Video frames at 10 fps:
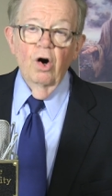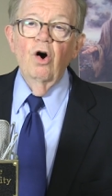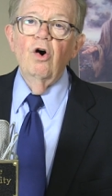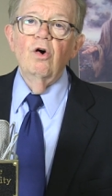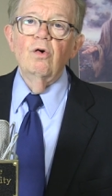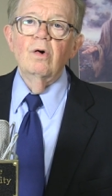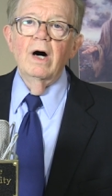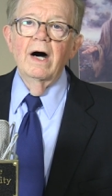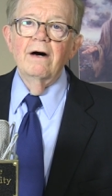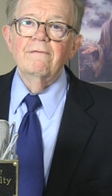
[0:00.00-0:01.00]

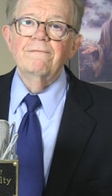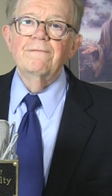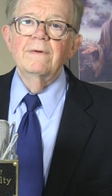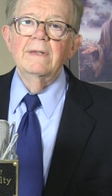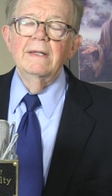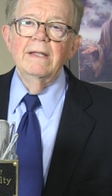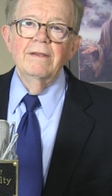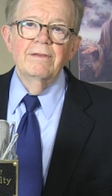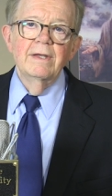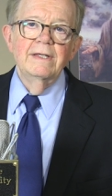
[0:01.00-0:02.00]
all of
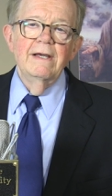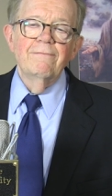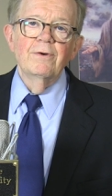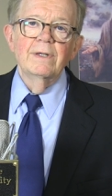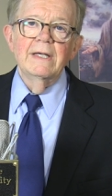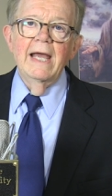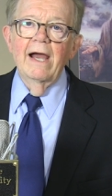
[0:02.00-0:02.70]
the different